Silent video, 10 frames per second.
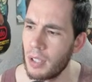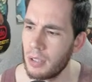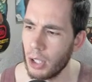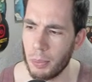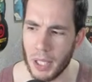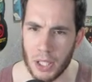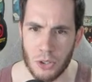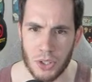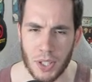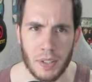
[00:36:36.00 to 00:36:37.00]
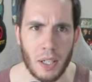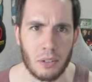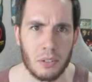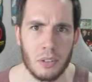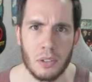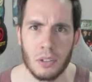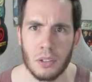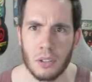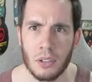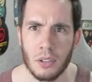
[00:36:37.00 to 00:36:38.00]
A little bit interesting there.
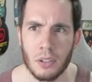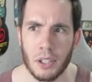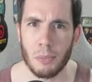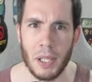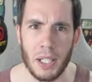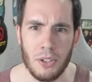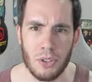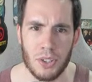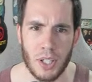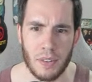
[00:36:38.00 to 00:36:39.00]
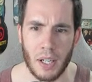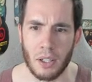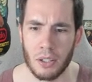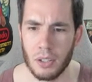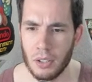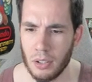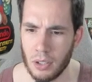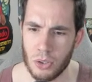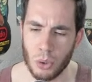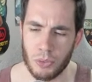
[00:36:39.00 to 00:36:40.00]
A bit interesting there.
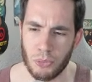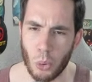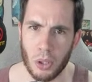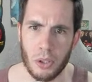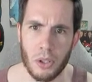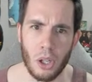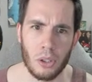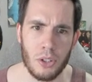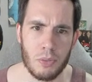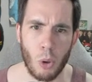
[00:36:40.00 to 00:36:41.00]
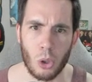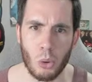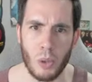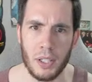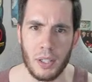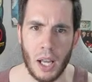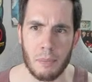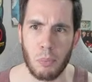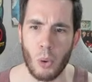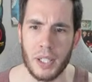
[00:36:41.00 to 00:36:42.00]
Sold for four hundred dollars. Morrowind
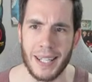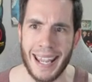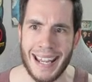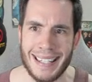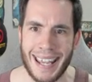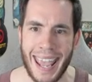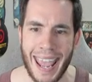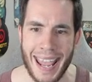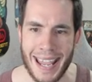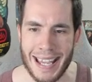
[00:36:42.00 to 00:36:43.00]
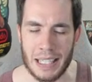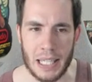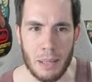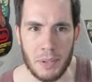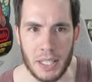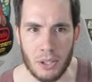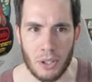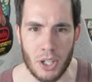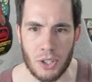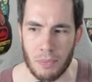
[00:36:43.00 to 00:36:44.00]
nine point eight A, a Game of the Year
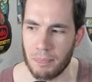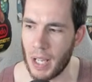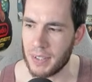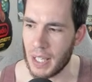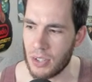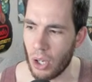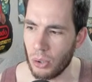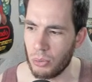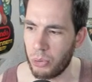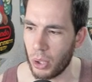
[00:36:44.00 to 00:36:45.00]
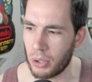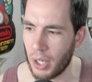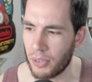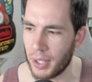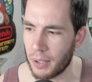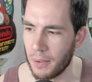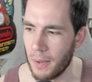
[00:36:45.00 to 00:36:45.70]
edition has a nice hollow foil cover there.